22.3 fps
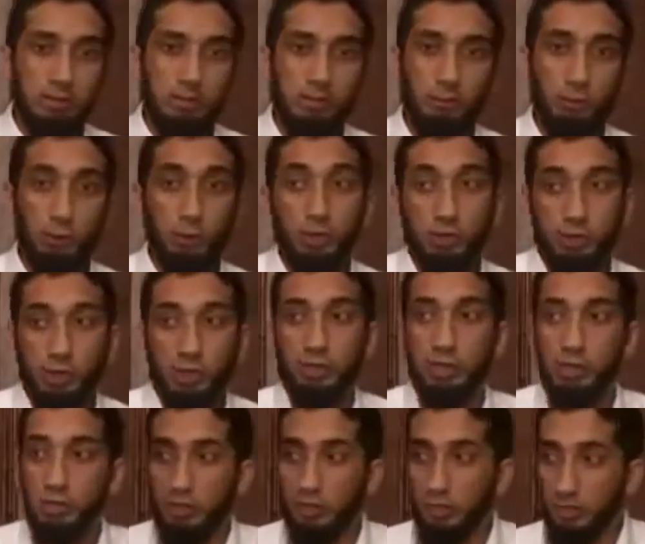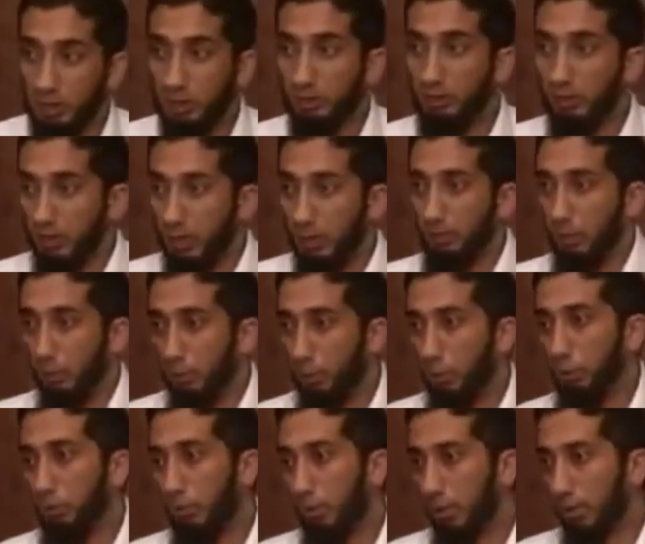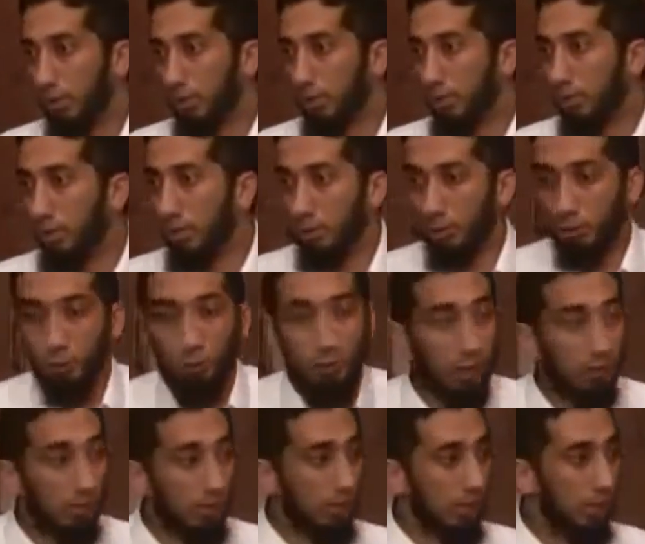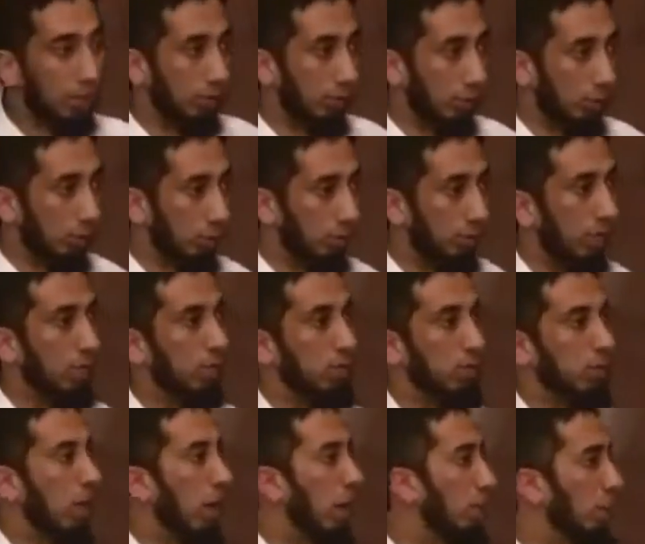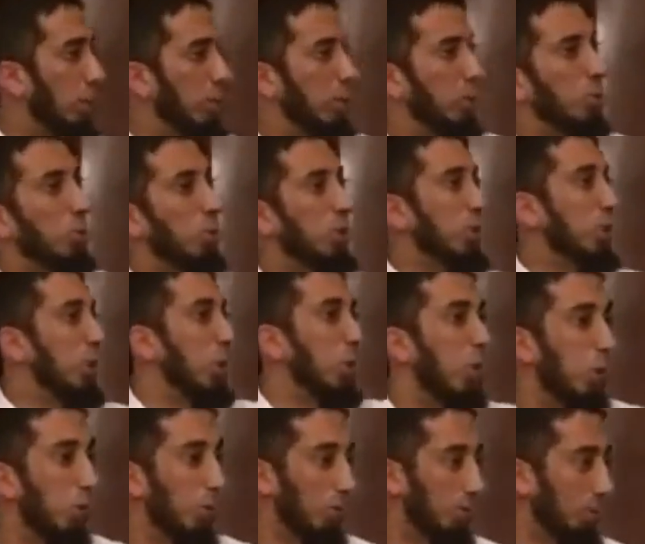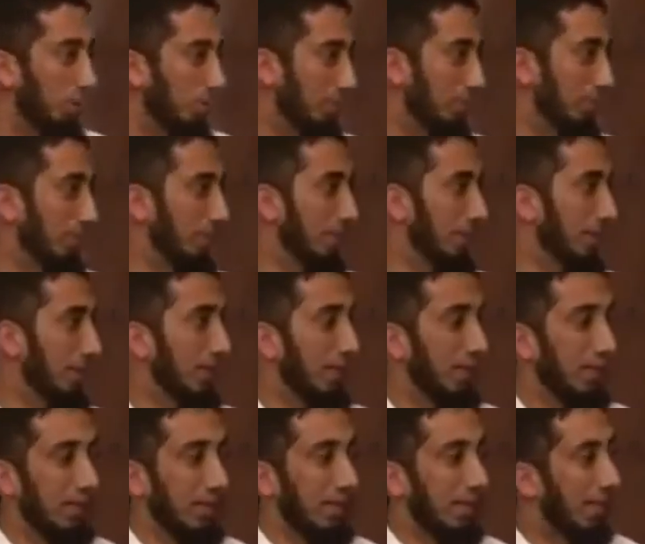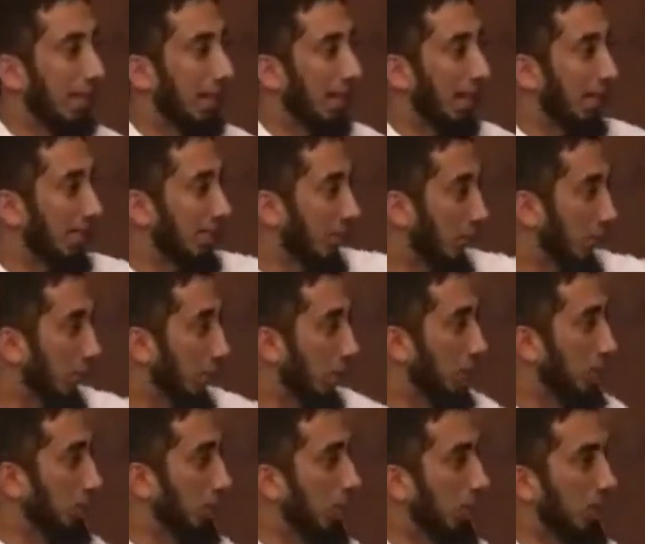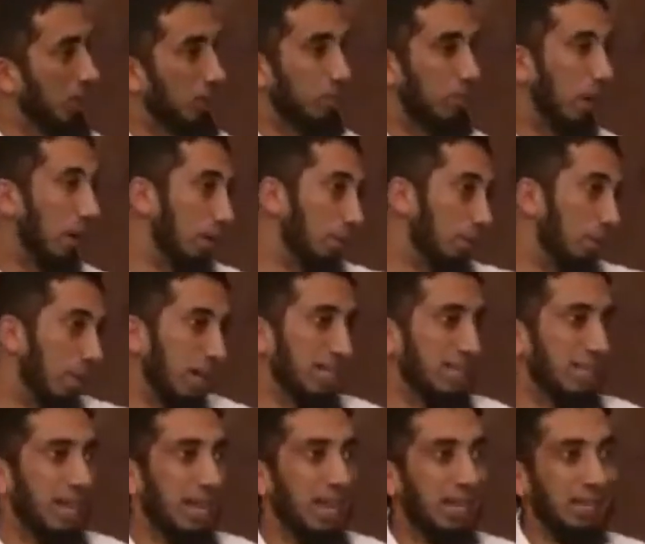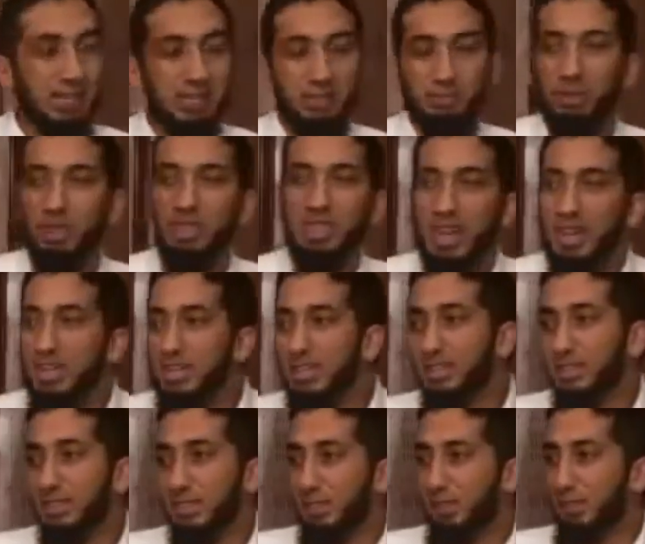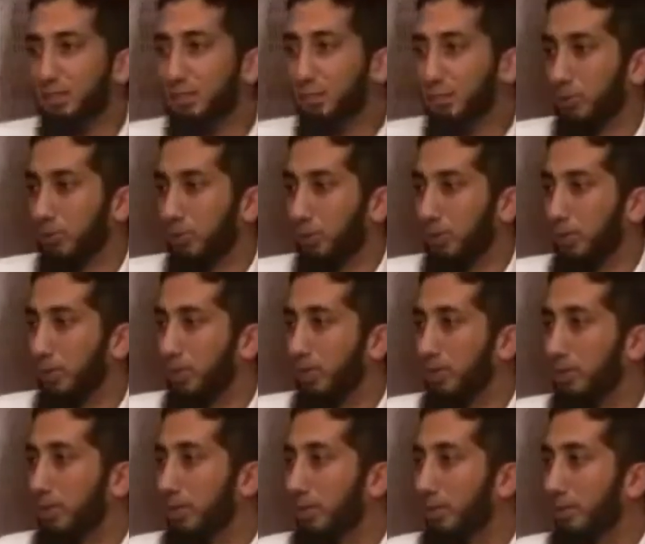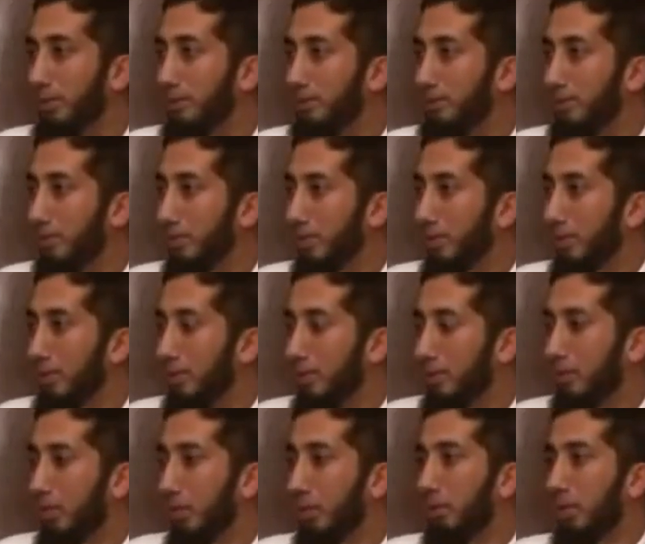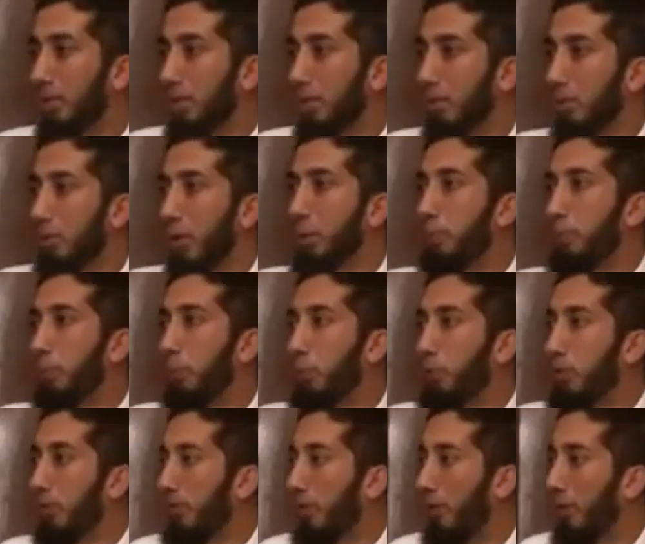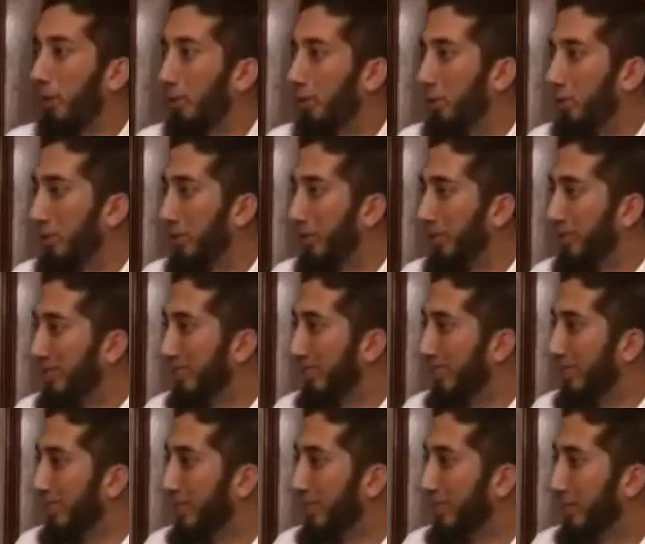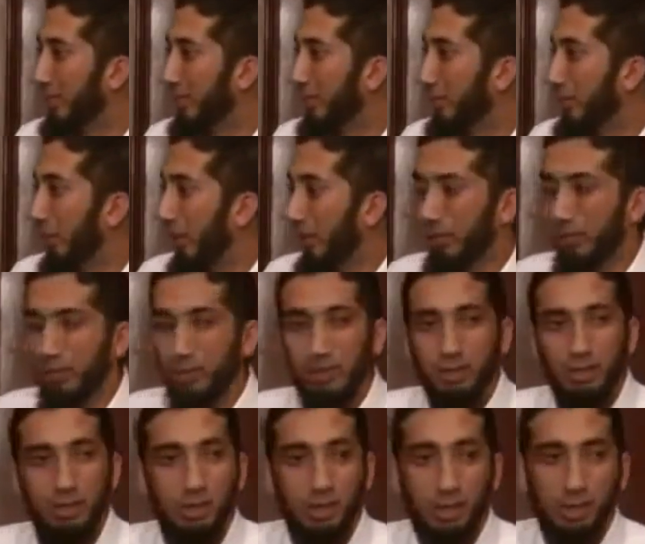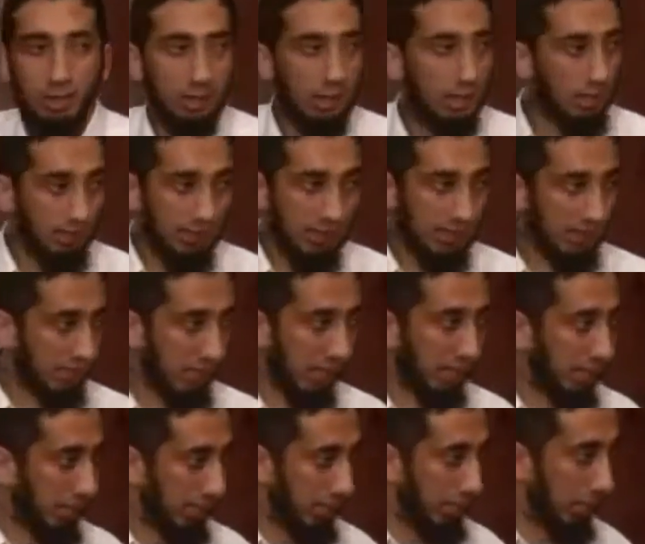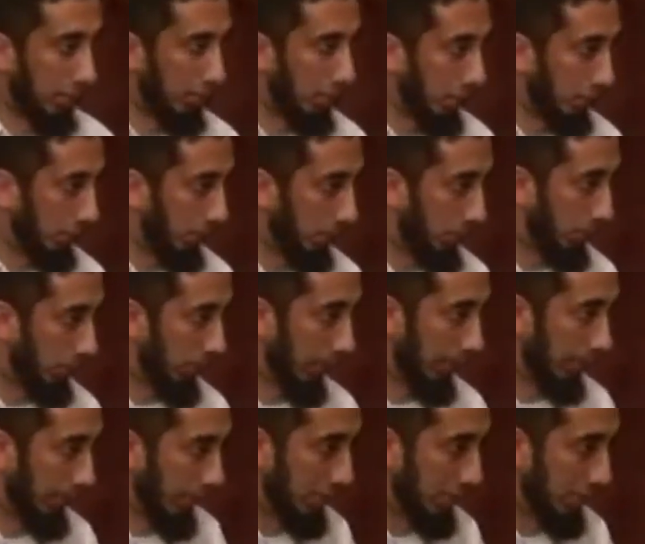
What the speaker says: Before you start teaching, giving them the khutbah, you come and hear the khutbah and you say, I'm going to do this at home. That's a good point. My dad needs to hear this one. This is going to make a great point of argument, right? A lot of excited young people do that.